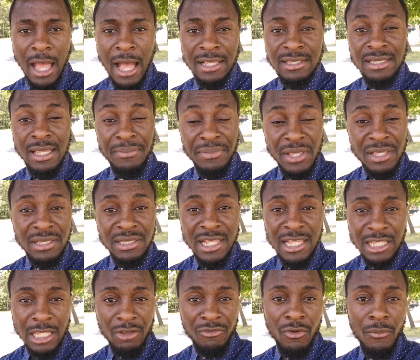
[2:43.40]
acceptance
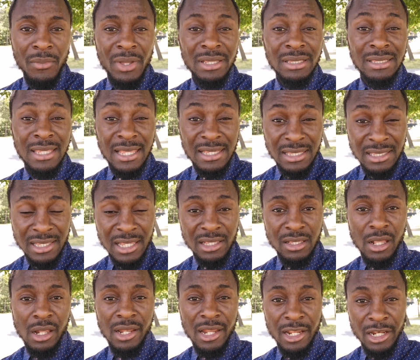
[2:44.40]
letter from a
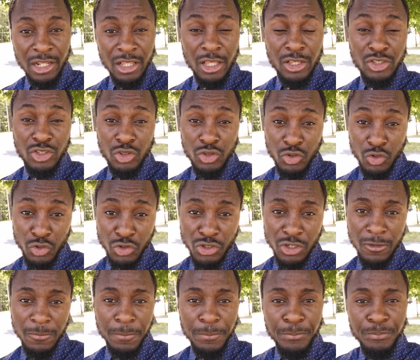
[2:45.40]
designated learning
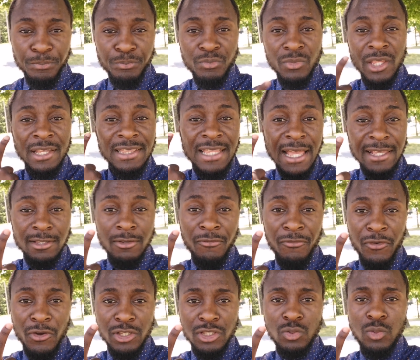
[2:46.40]
institution that's the
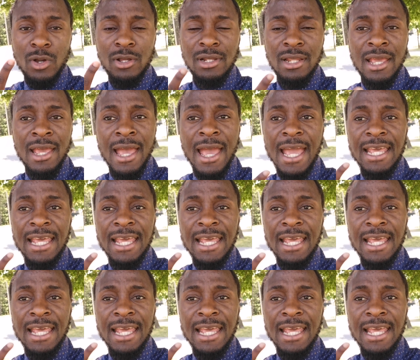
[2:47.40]
first one.